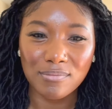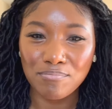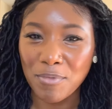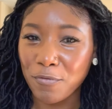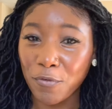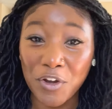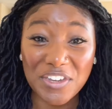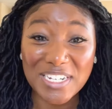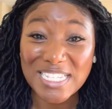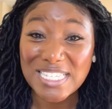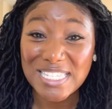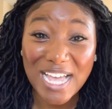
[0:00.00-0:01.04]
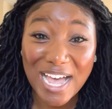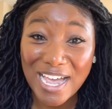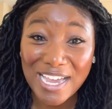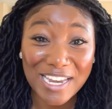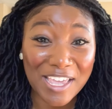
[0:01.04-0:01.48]
before you
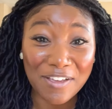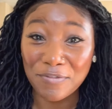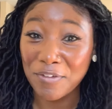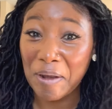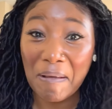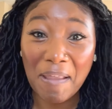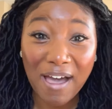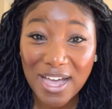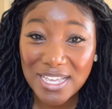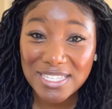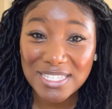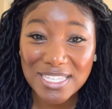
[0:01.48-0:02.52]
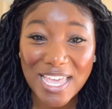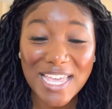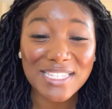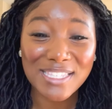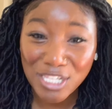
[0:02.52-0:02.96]
decide if locks
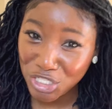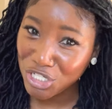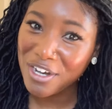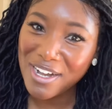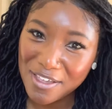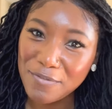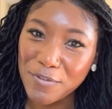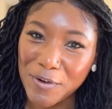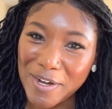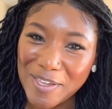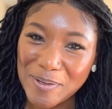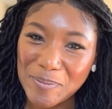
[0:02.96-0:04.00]
is the journey for you.